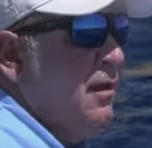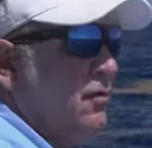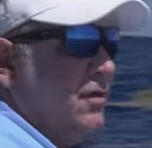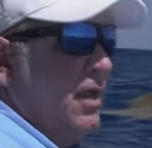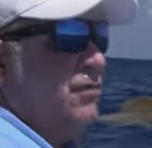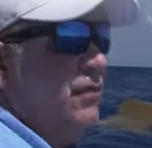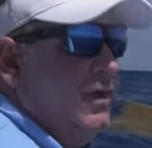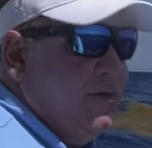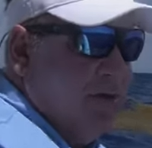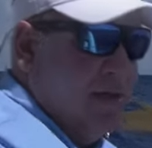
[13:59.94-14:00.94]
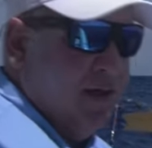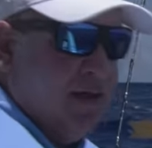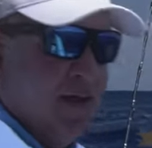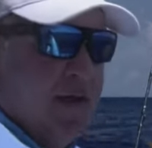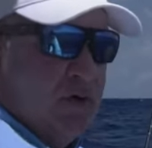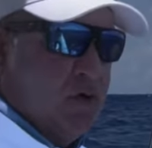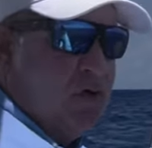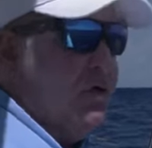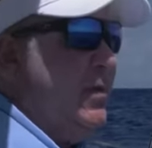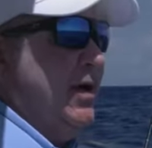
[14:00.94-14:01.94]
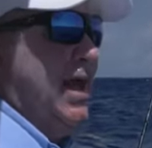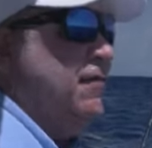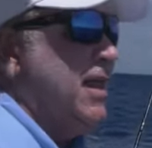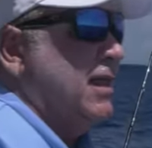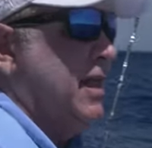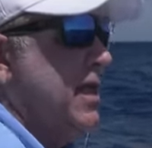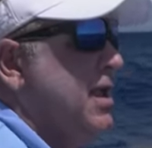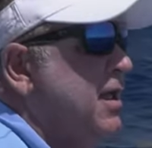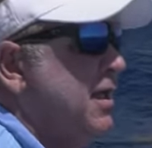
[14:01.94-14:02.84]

That was a nice fish. George, you better get that thing.